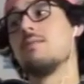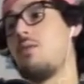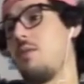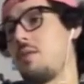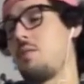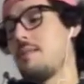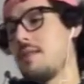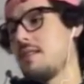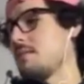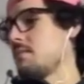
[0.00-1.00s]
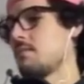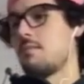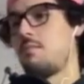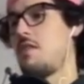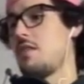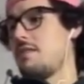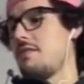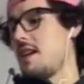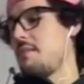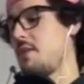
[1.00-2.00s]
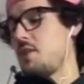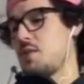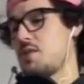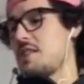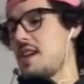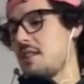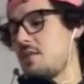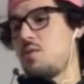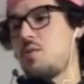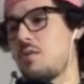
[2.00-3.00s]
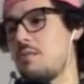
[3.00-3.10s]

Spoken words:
With women, perfectly fine, boundaries are set, cool.